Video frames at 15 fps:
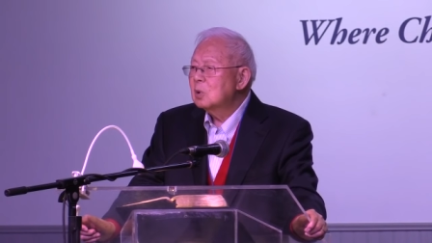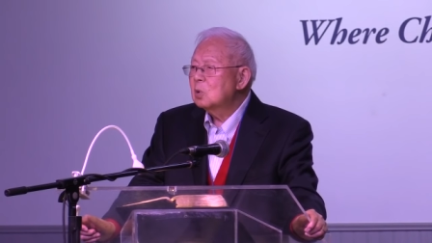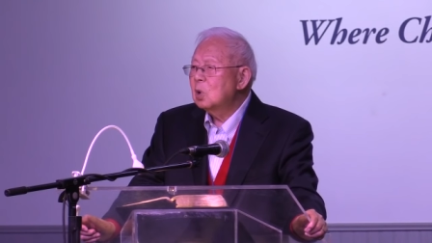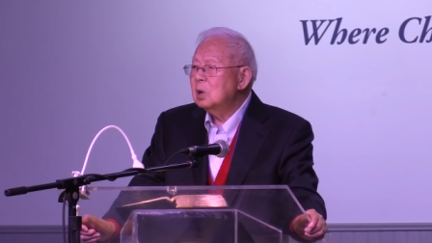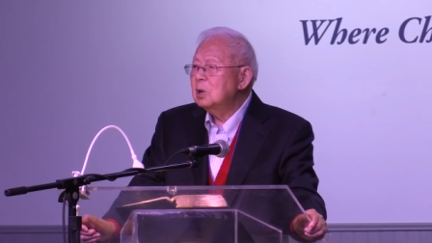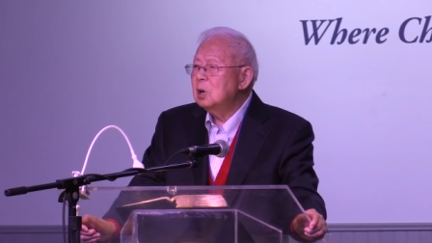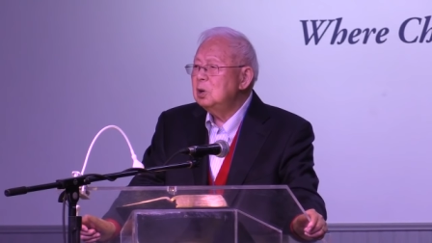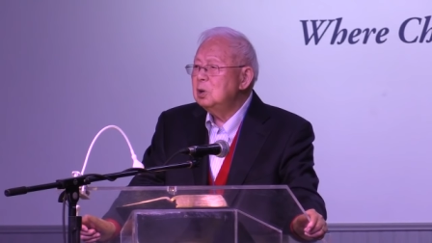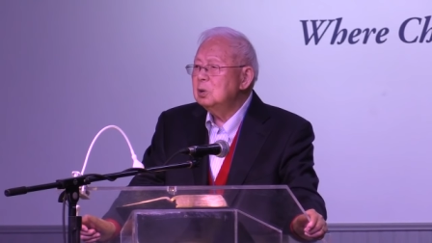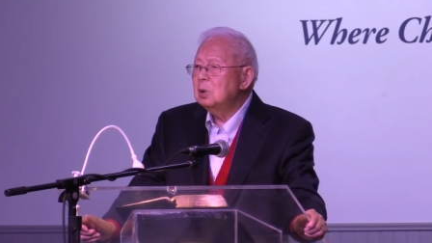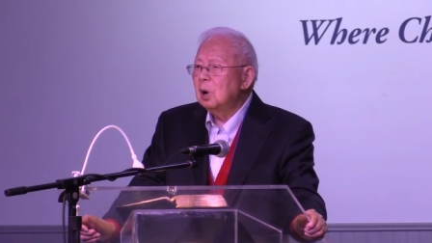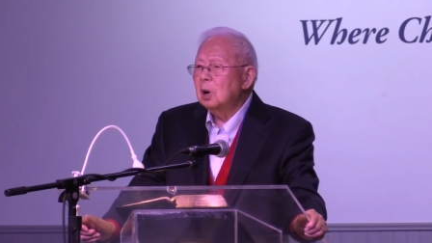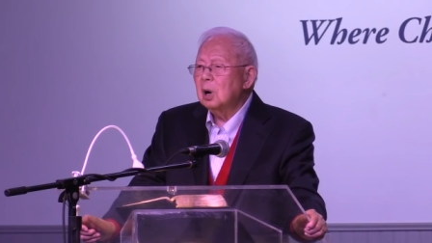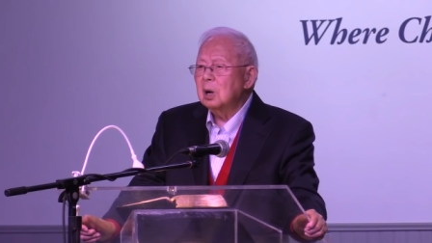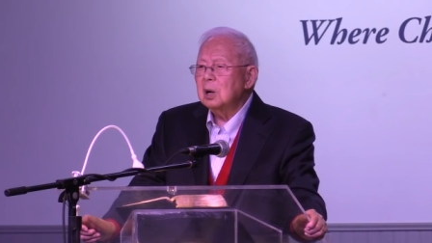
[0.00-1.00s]
whether
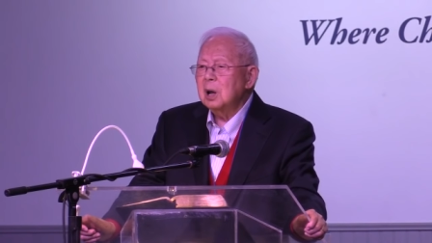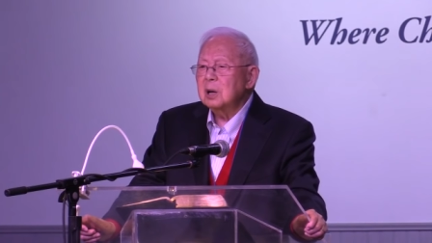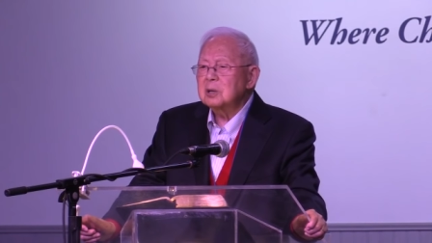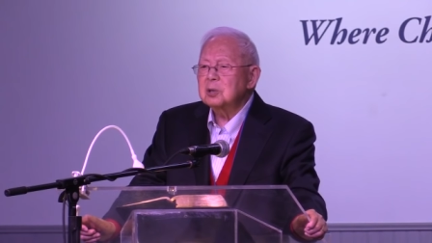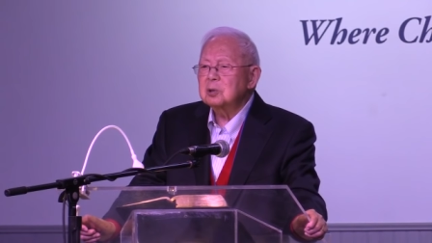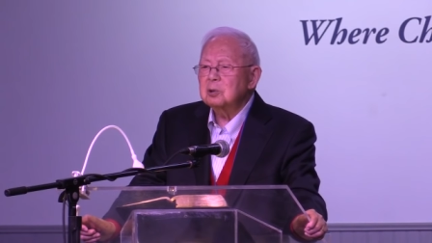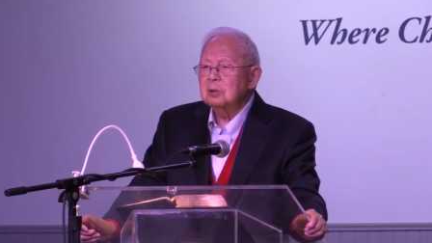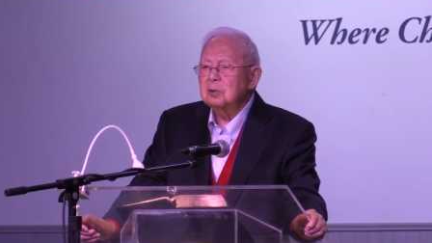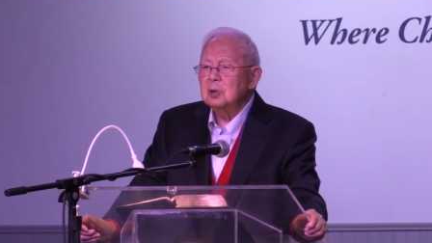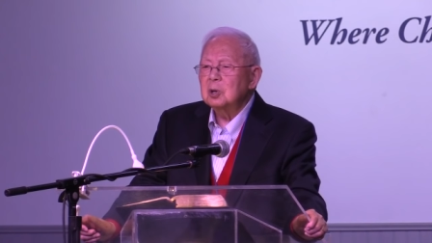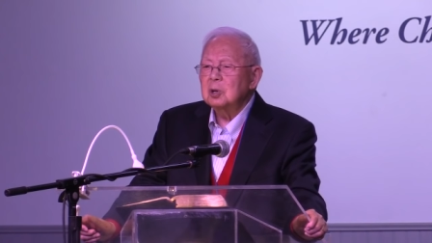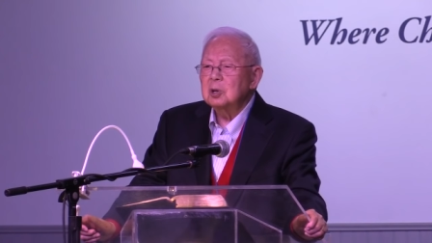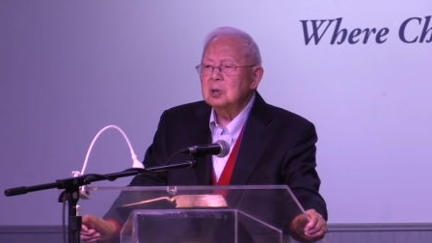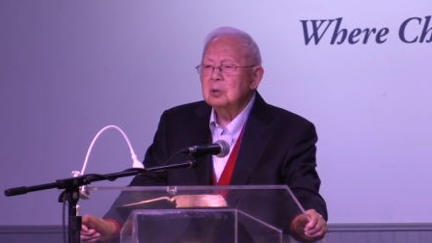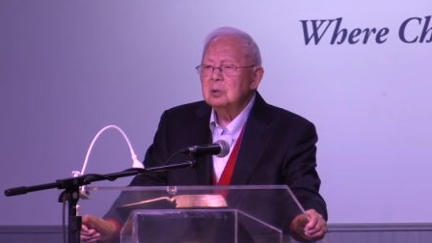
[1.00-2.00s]
you are an
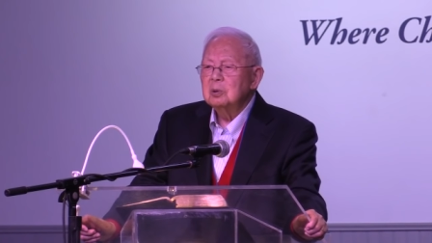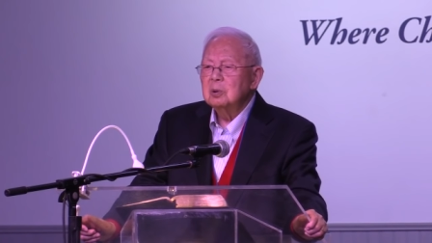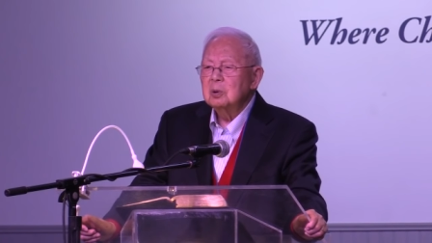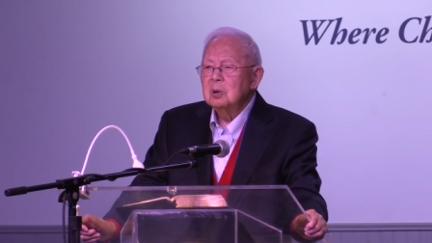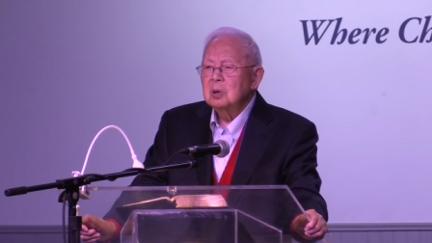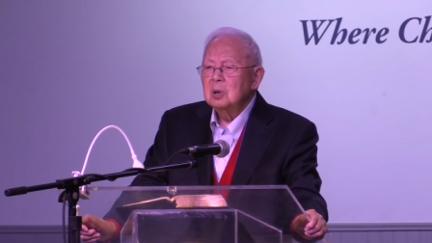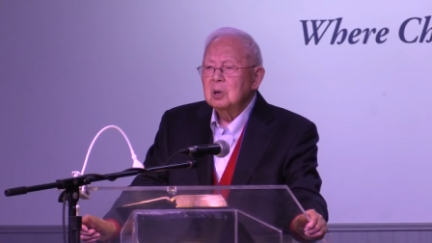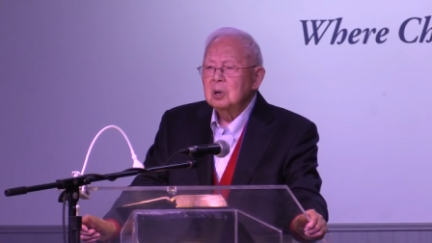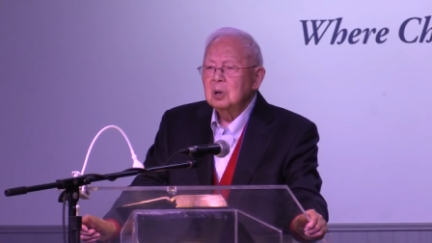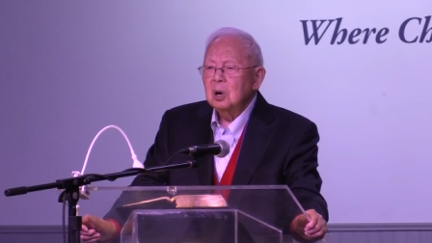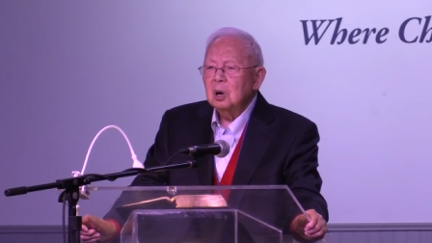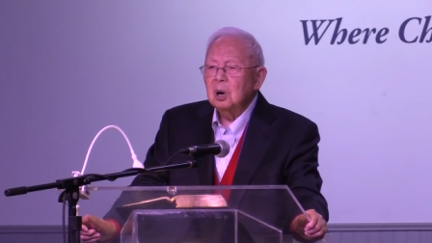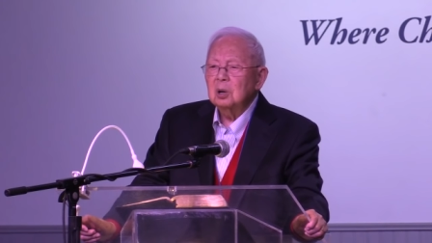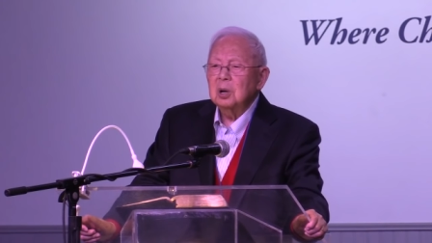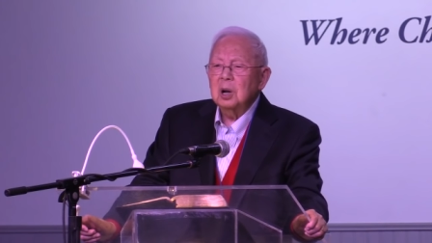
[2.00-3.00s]
extrovert
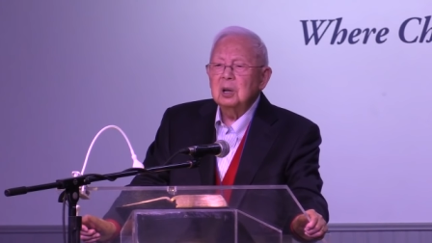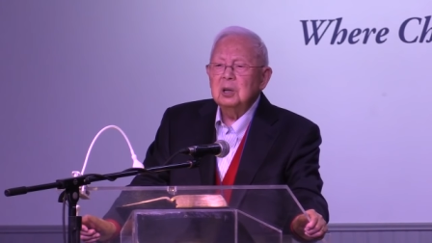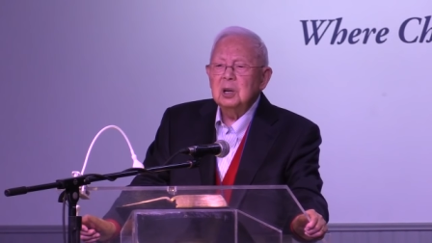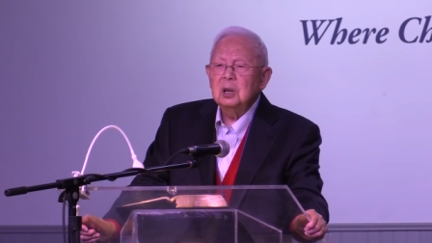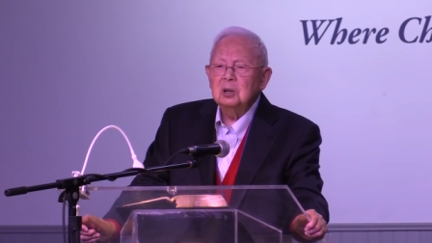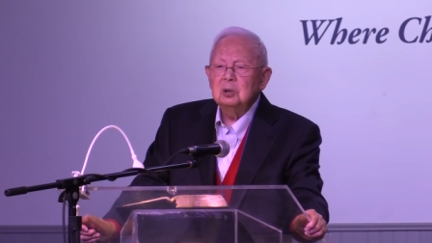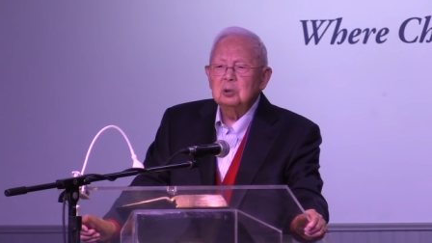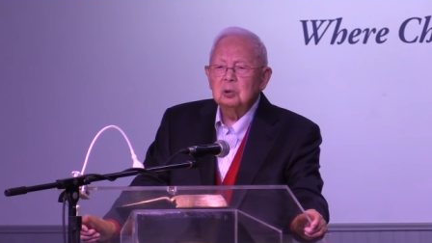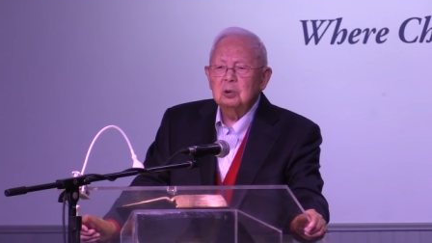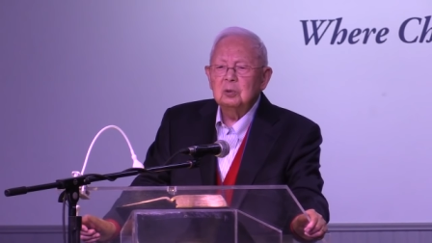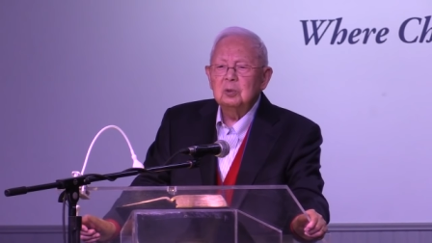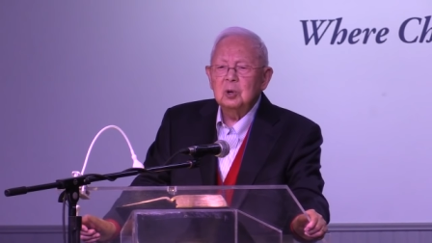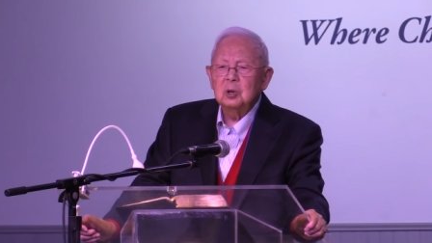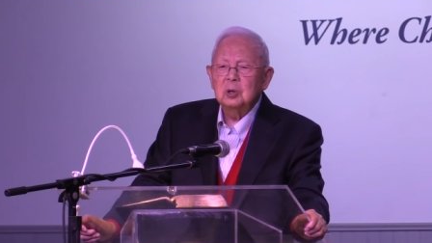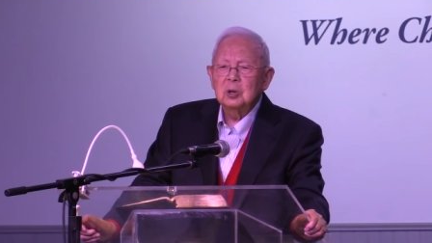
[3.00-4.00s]
or an
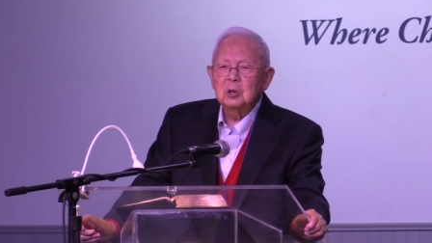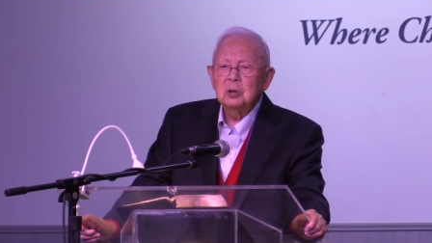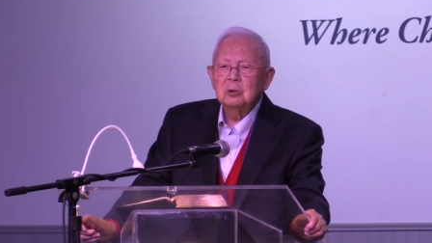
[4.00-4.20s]
introvert,